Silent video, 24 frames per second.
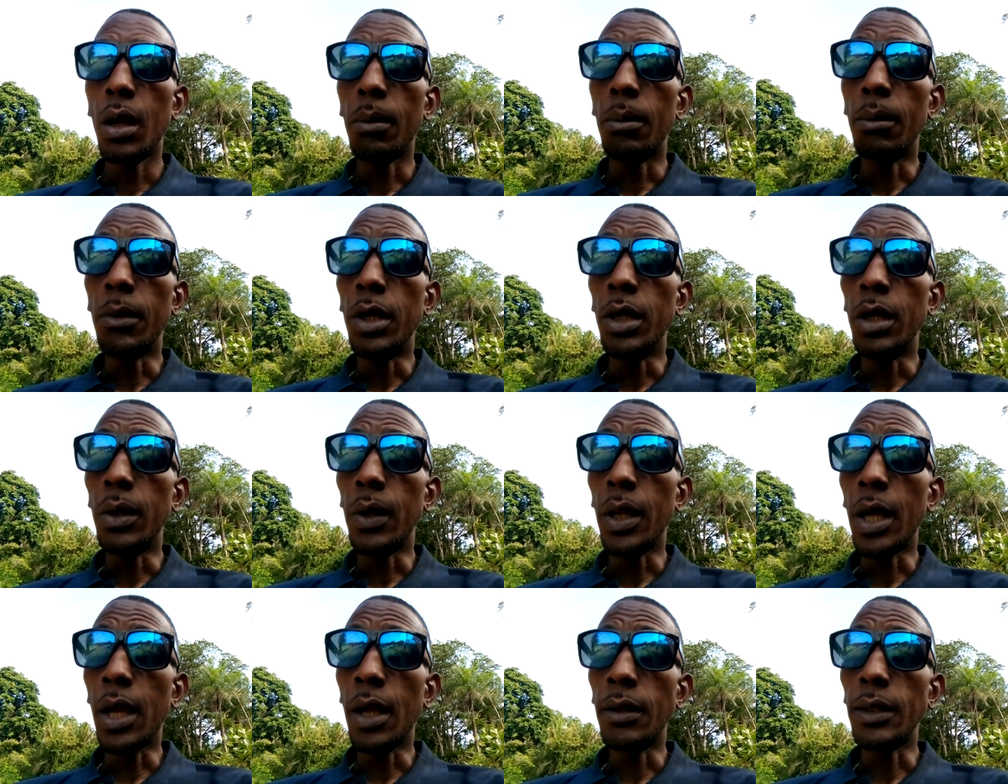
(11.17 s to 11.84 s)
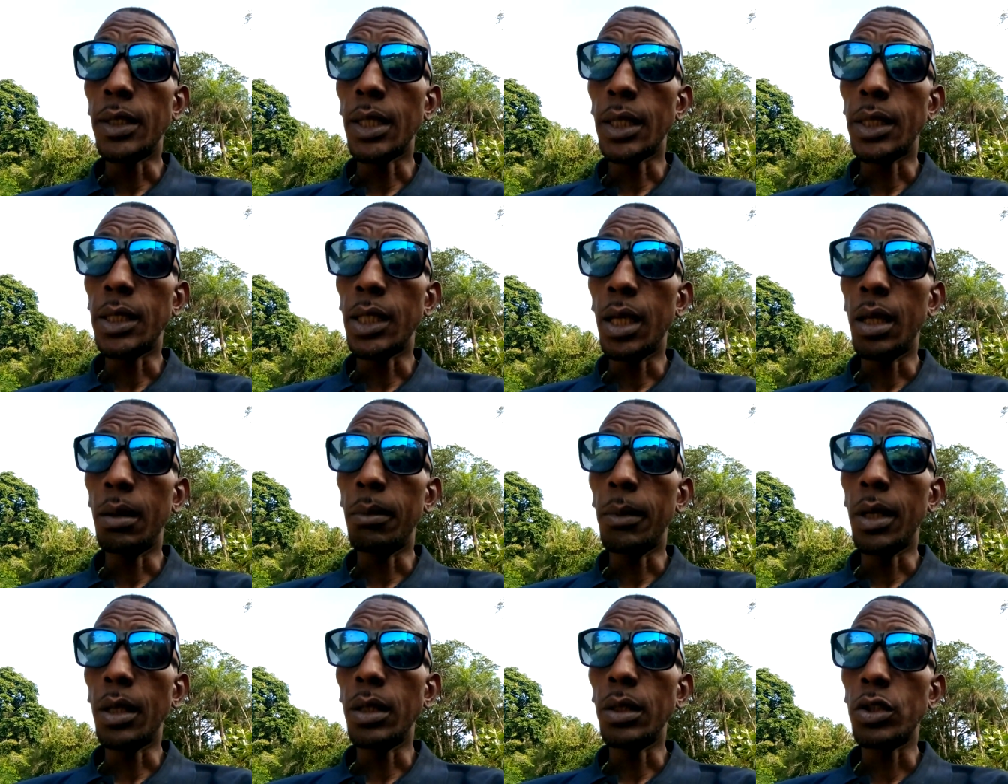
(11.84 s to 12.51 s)
build
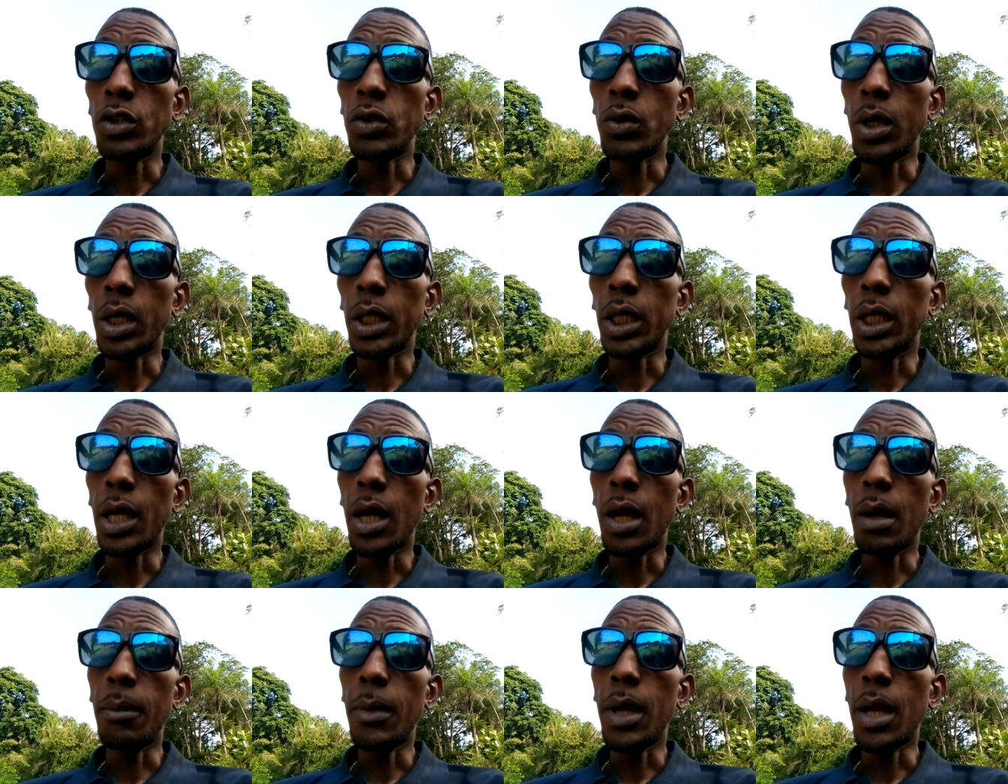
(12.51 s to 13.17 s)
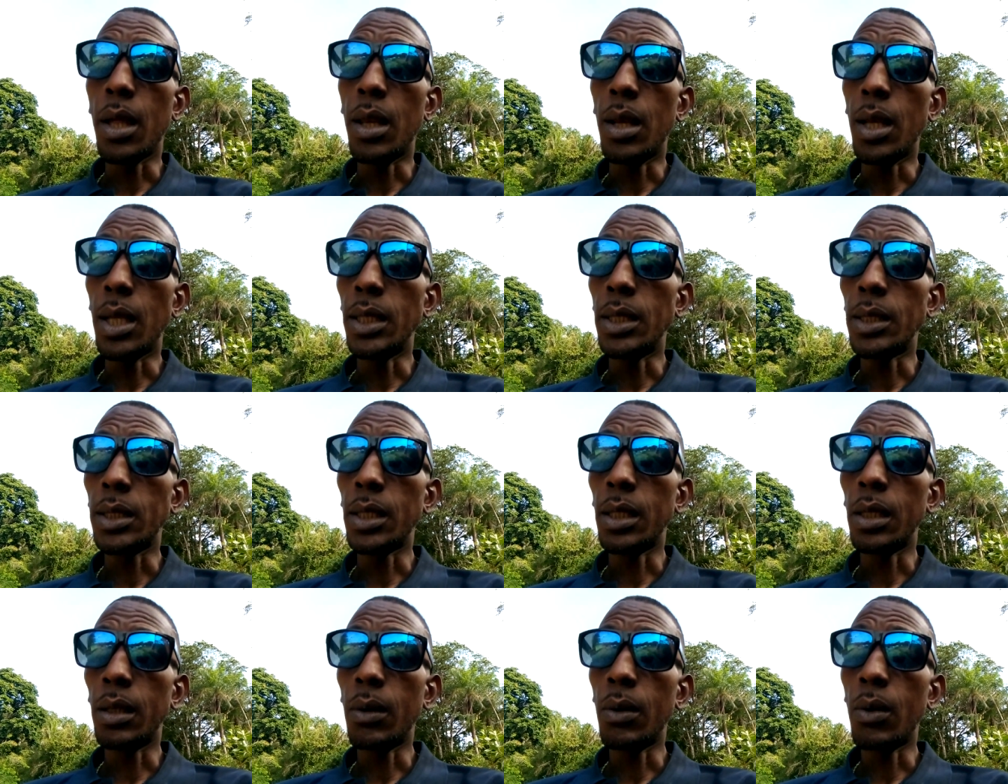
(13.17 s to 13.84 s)
entertainment to a Caribbean
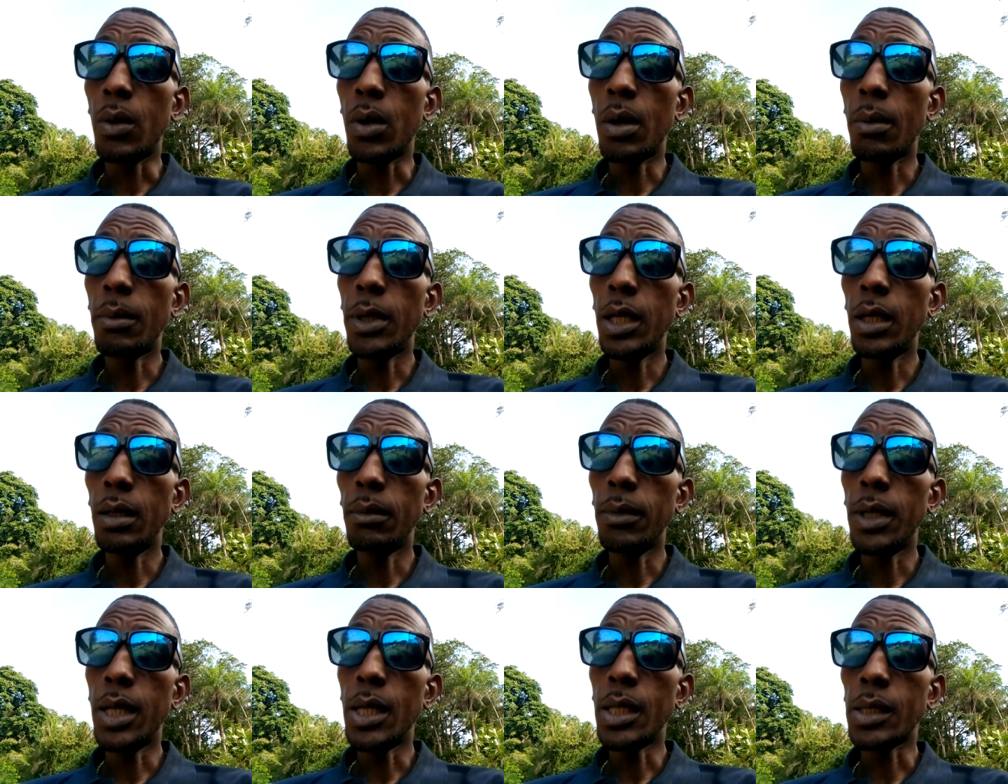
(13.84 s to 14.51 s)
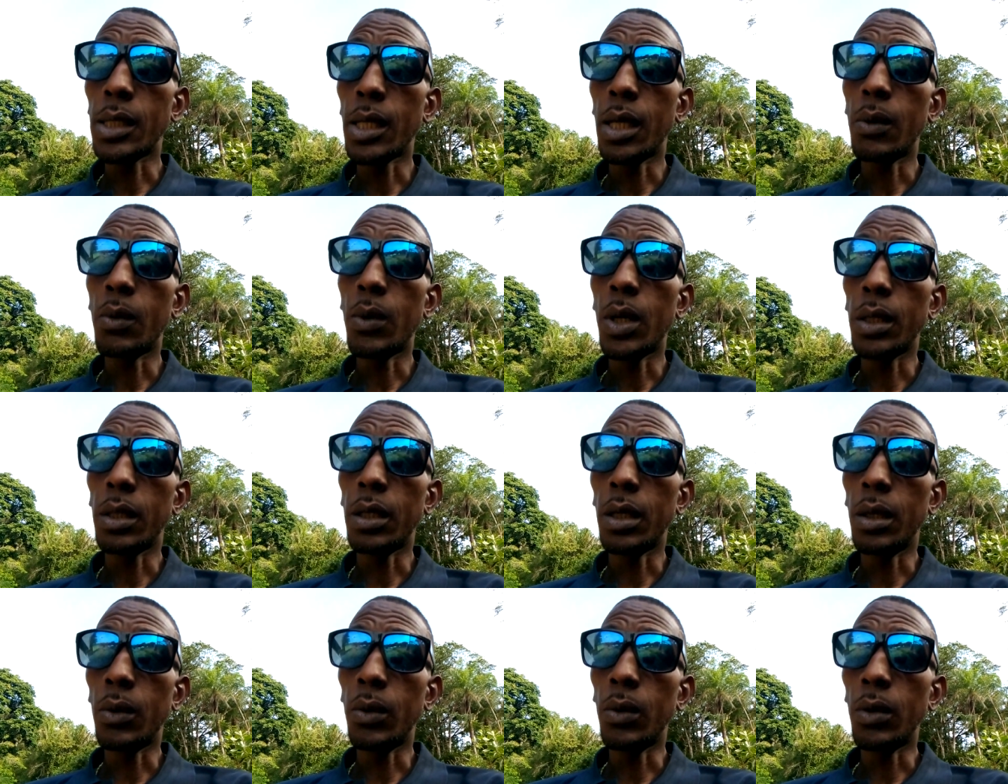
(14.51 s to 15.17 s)
lens, you know what I mean? Based on
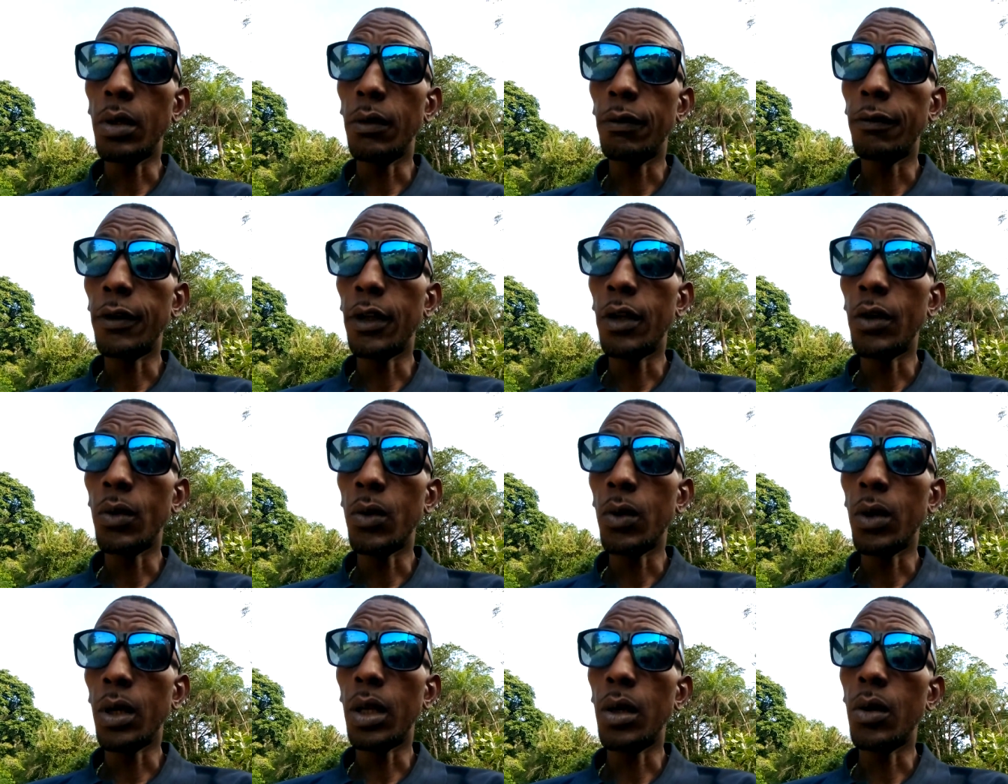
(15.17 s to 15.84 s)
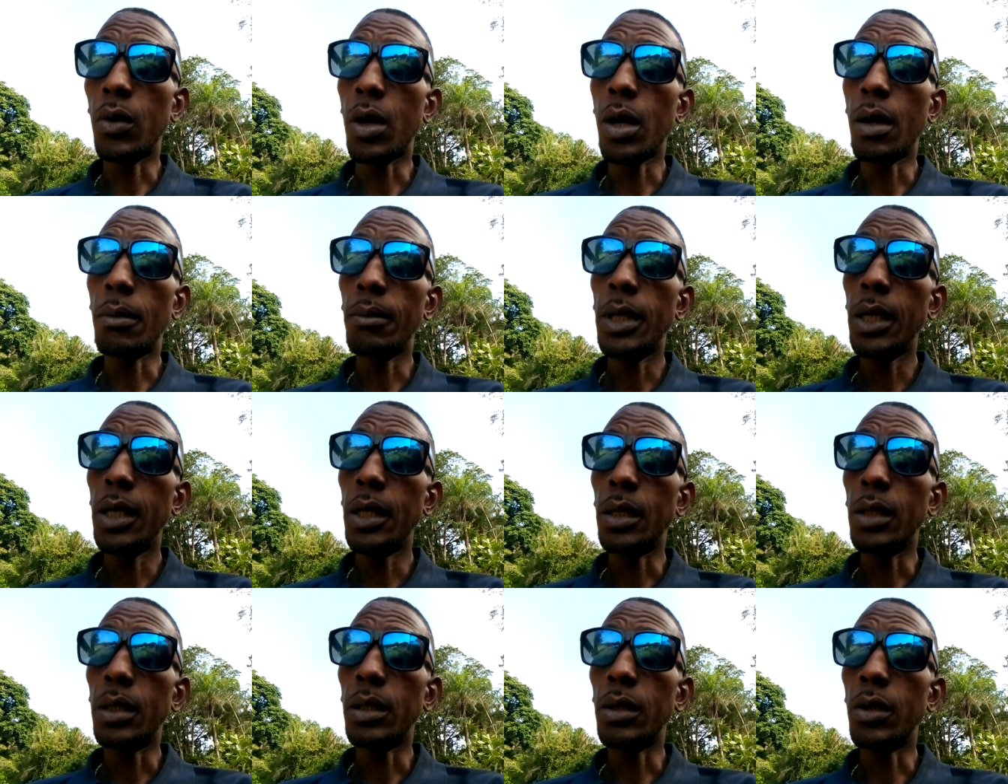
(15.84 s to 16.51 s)
what you know, if you know, you know what I
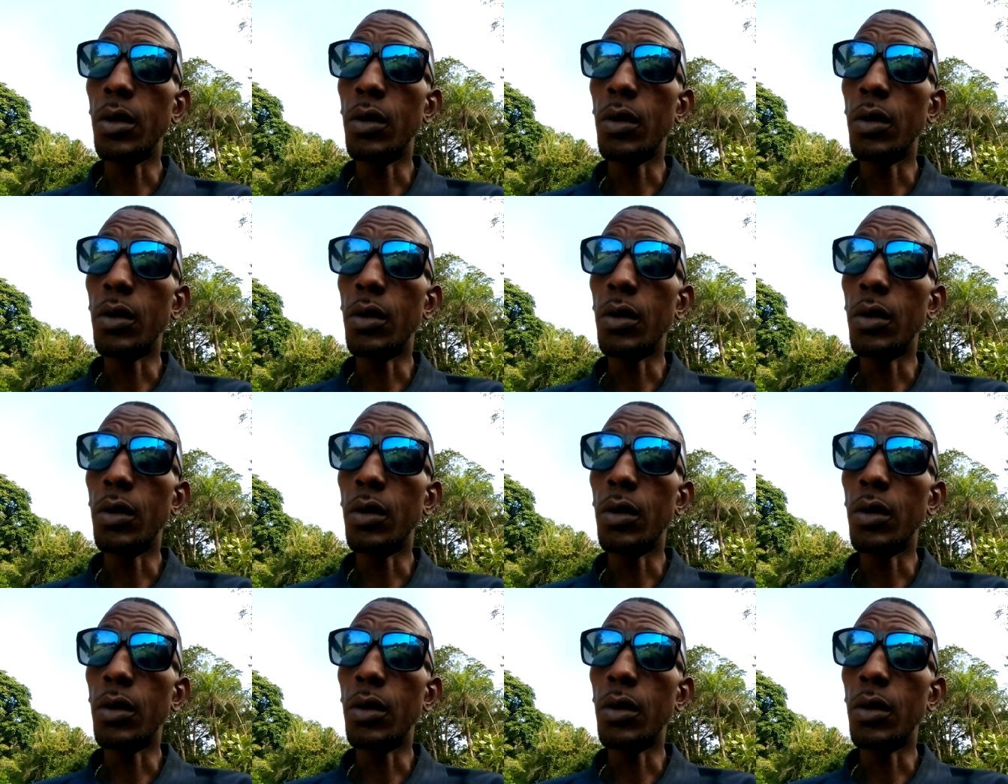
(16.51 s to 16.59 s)
mean?